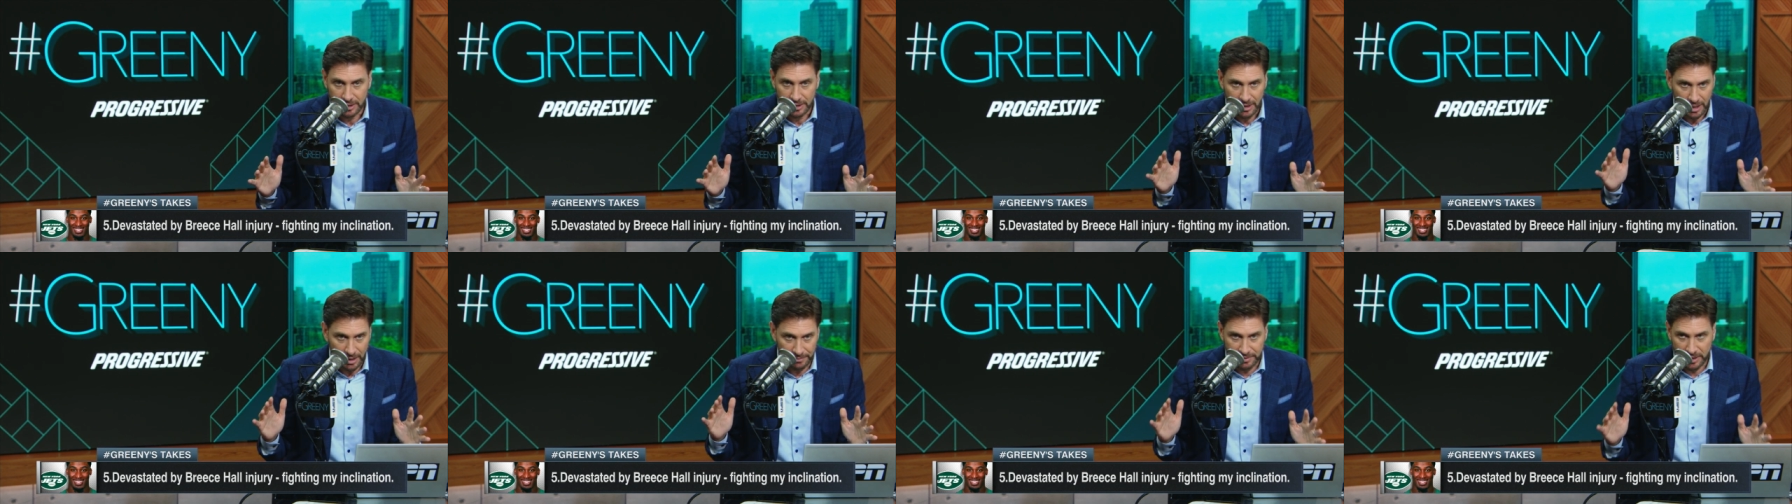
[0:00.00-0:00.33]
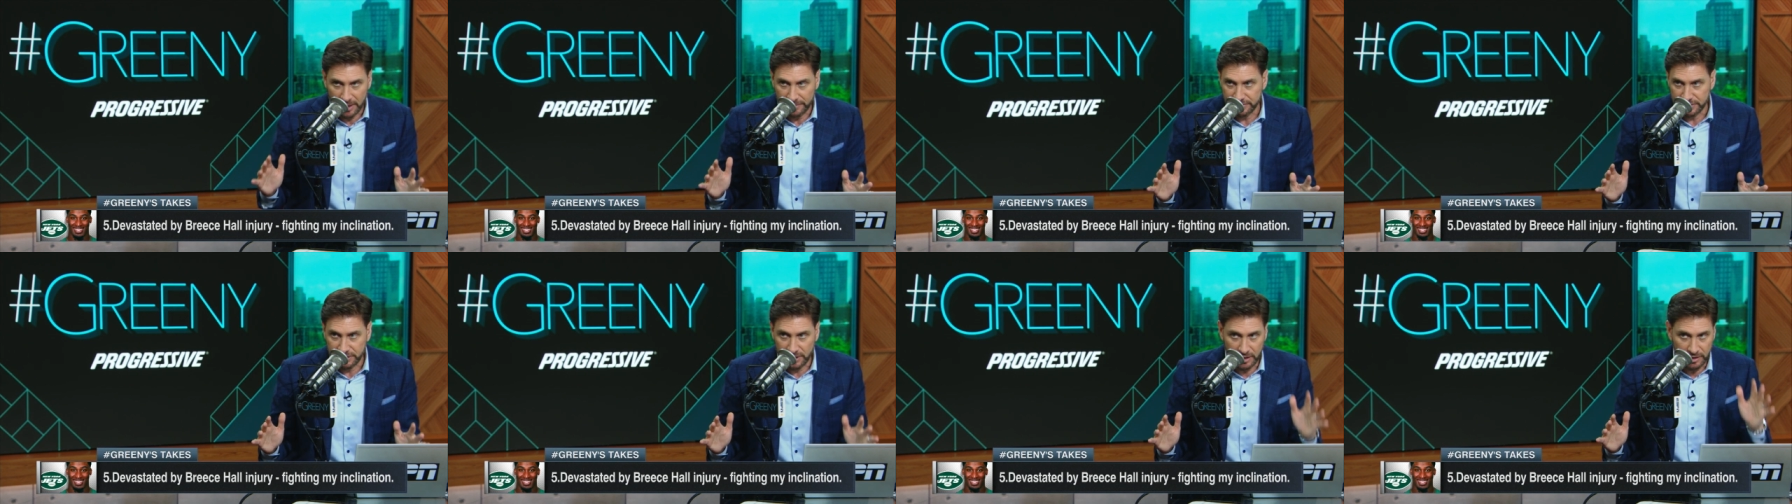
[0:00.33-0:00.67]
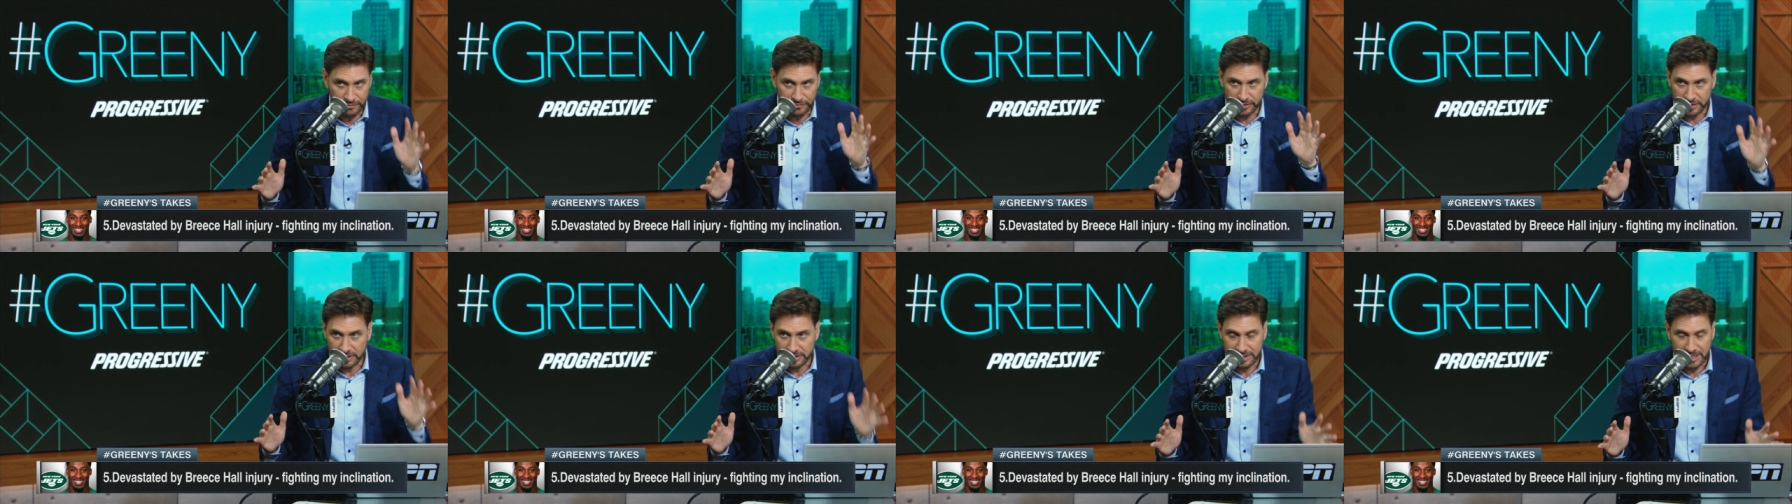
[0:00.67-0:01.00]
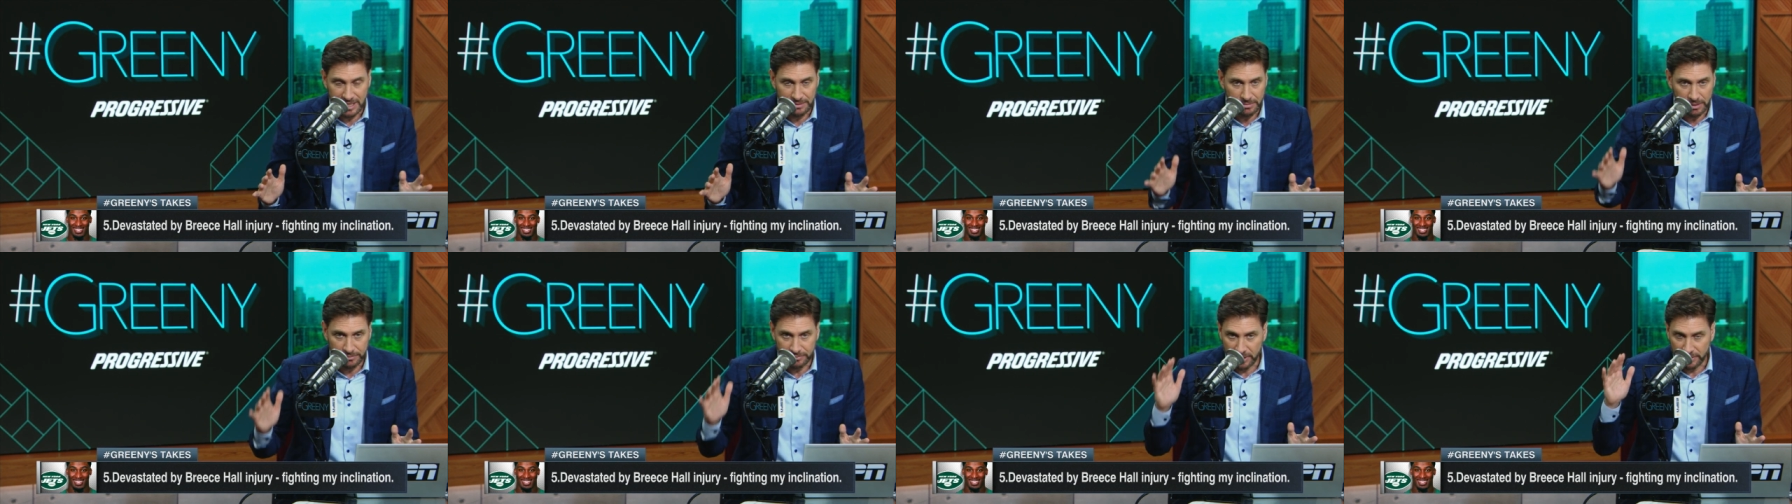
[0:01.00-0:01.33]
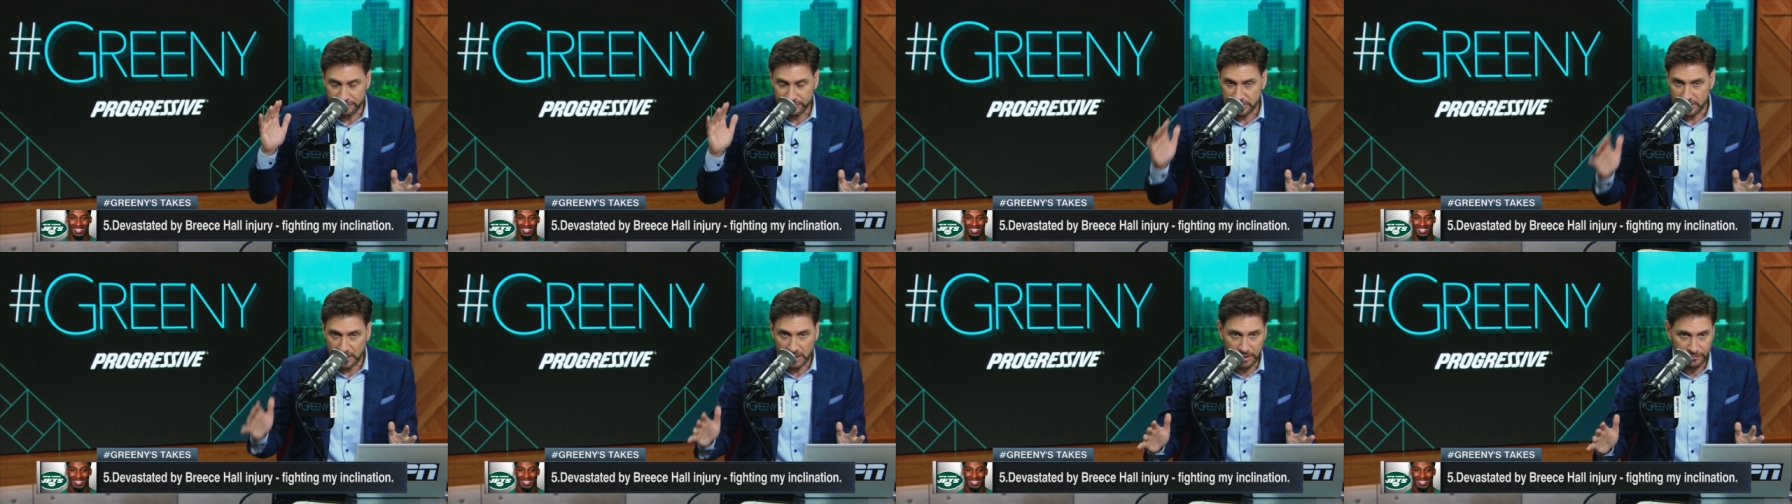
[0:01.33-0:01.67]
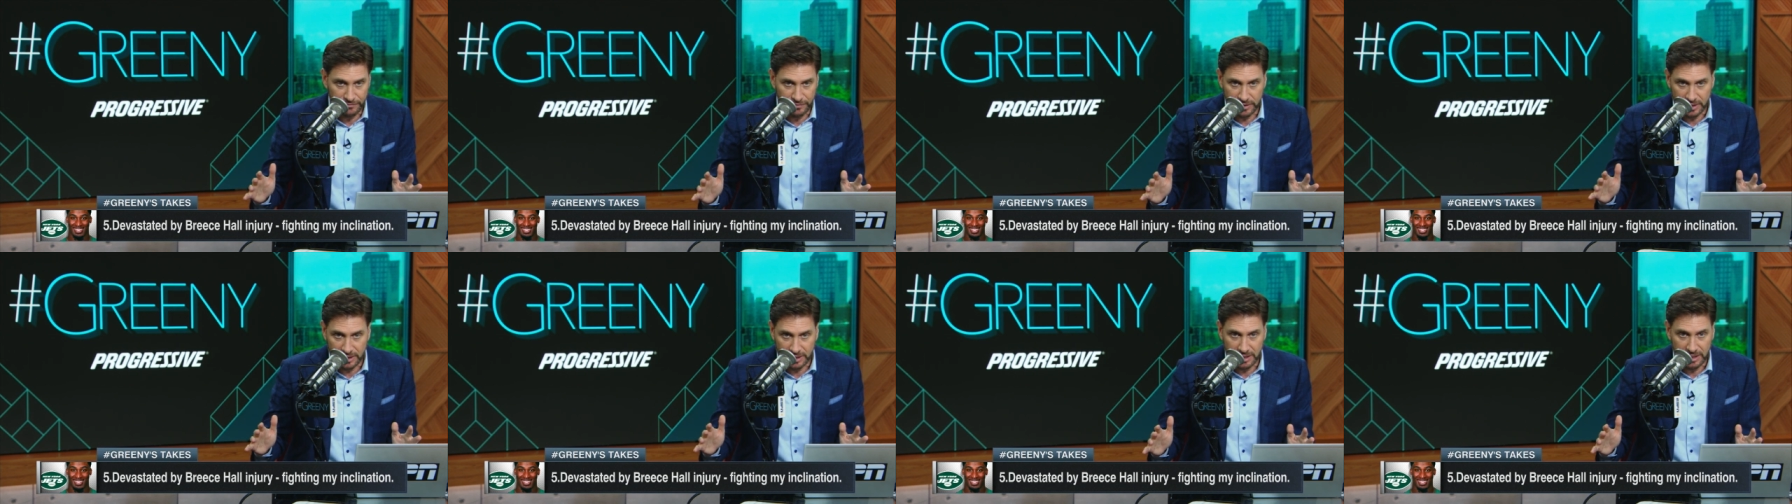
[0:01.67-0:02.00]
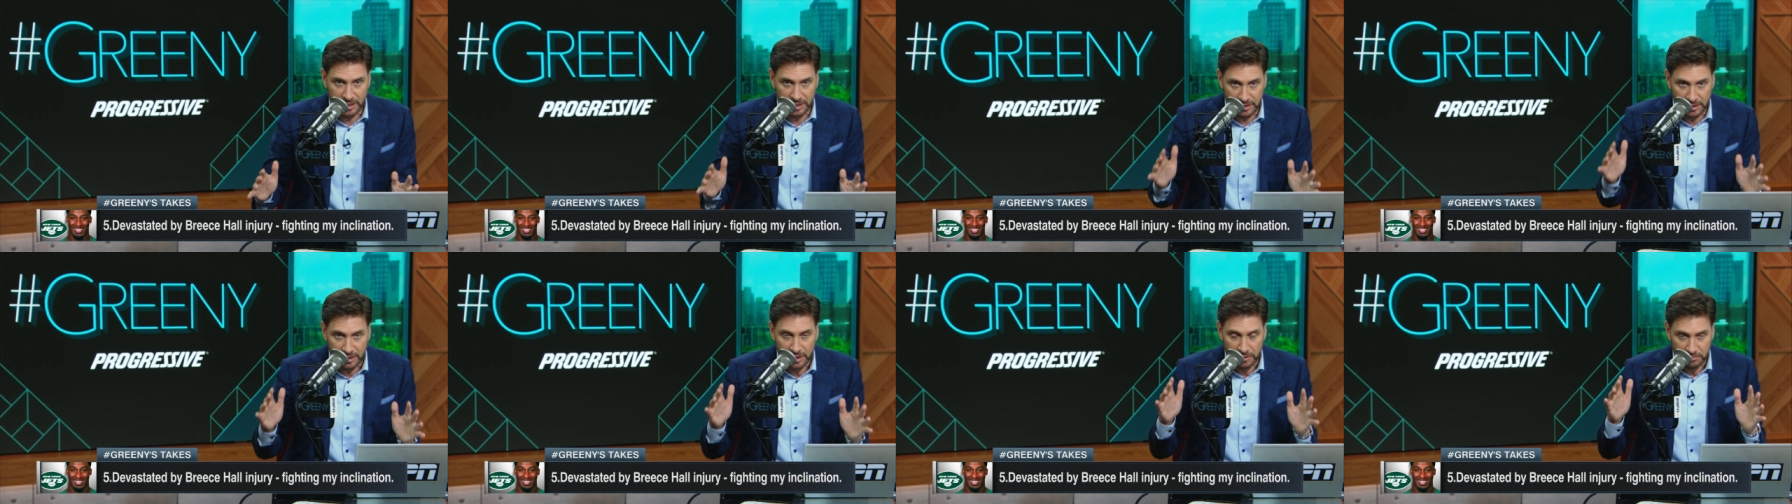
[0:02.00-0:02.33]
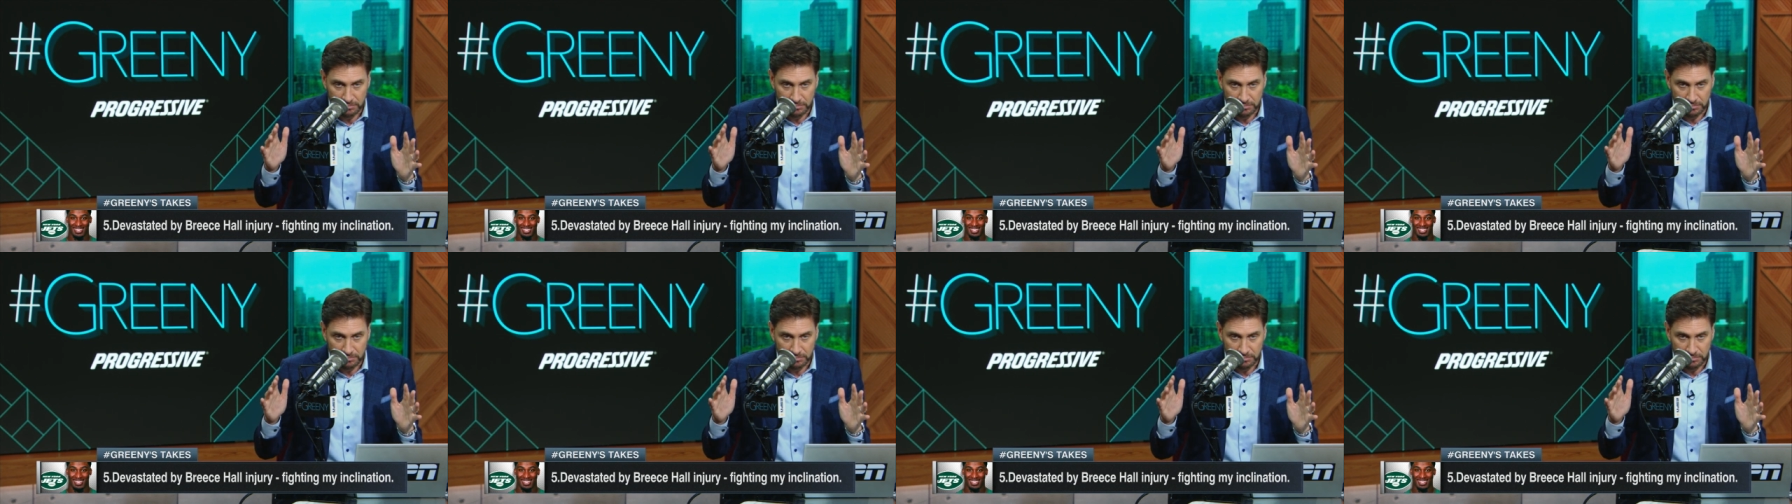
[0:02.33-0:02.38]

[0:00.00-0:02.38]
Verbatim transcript: I'm devastated for the team, I'm devastated for the kid,